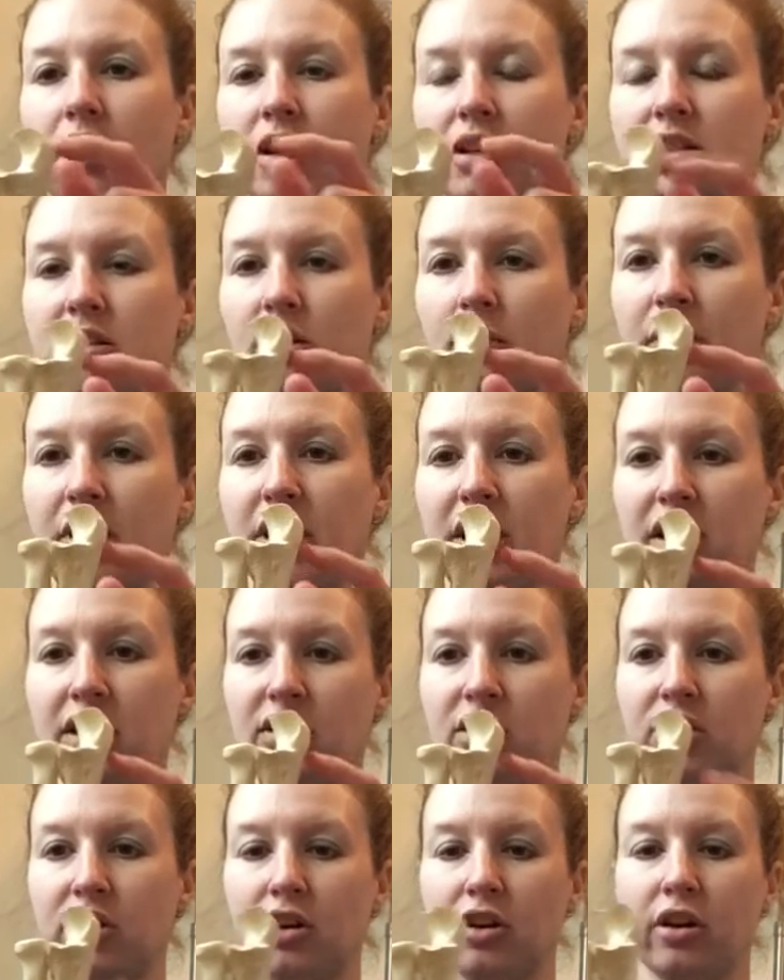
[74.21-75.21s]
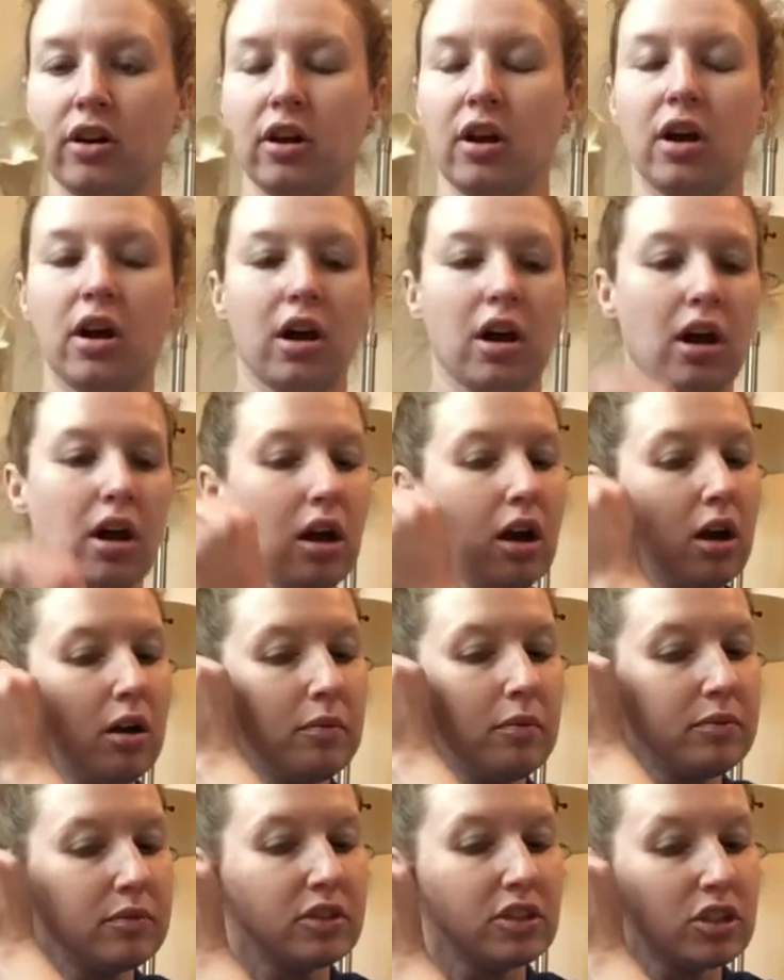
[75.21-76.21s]
it's a little bit easier
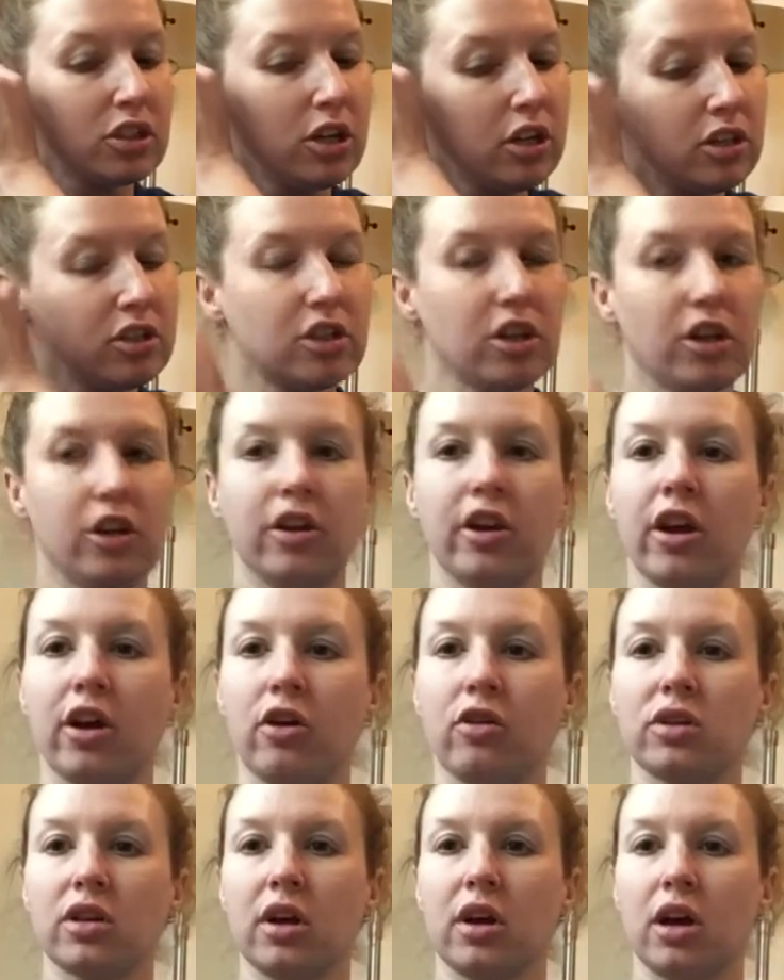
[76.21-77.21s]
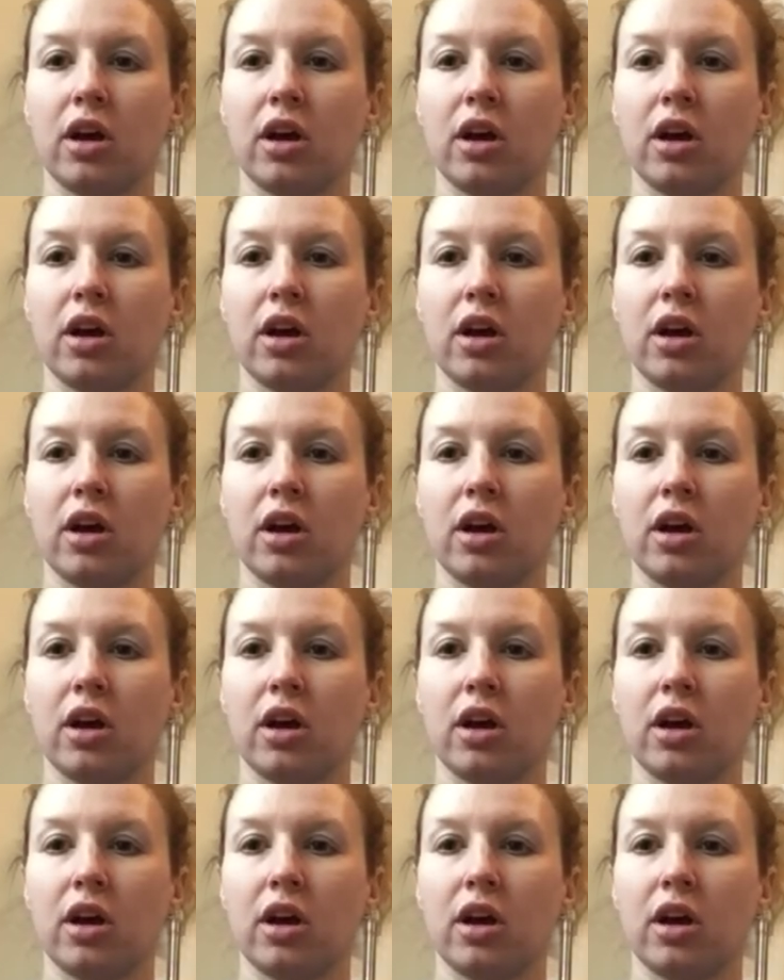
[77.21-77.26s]
to note.